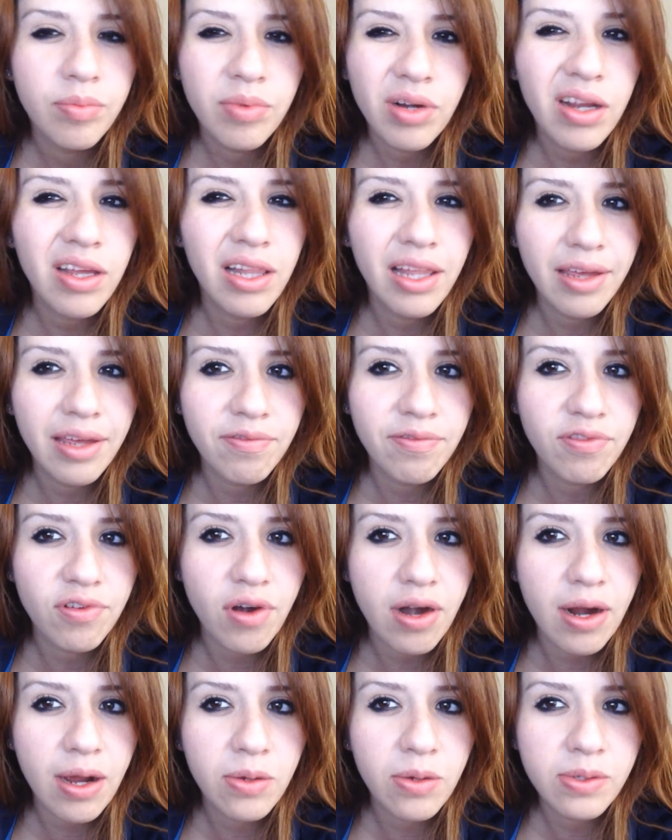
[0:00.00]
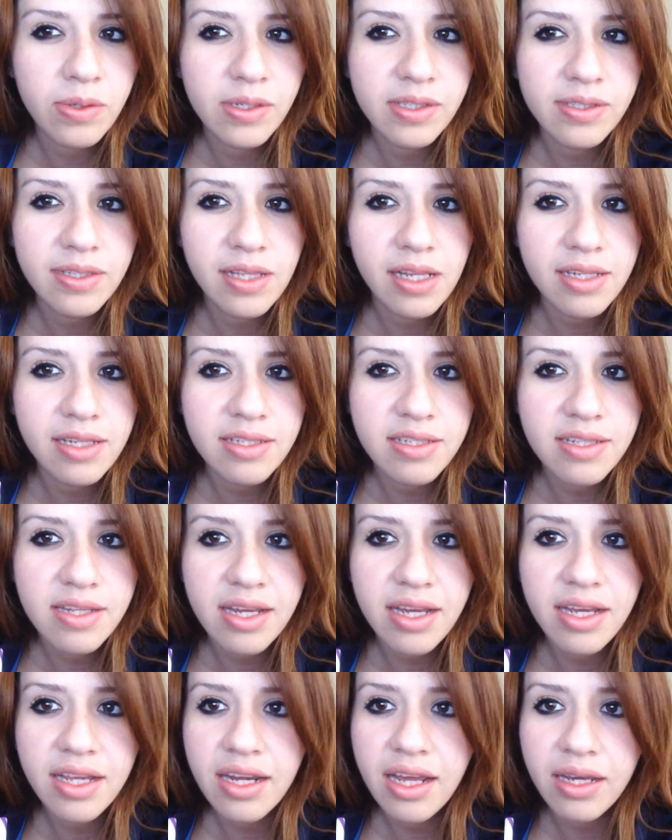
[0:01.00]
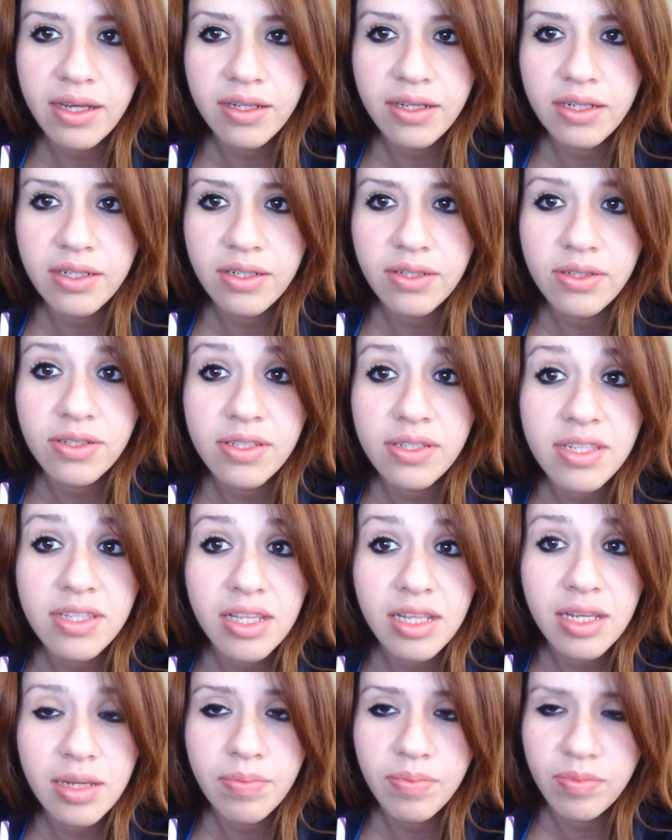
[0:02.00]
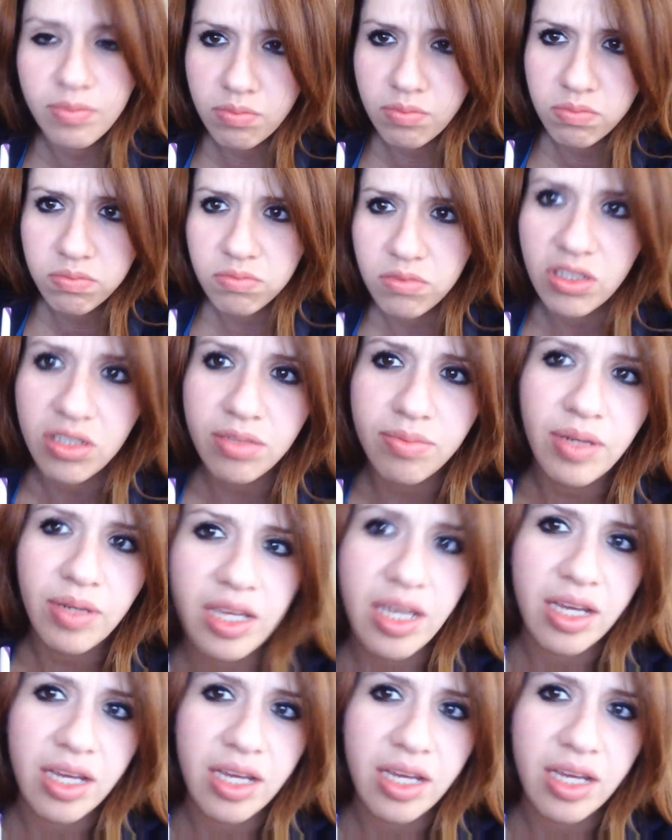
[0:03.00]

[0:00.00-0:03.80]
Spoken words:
probably like 4 hours last night. I couldn't go to sleep. It's my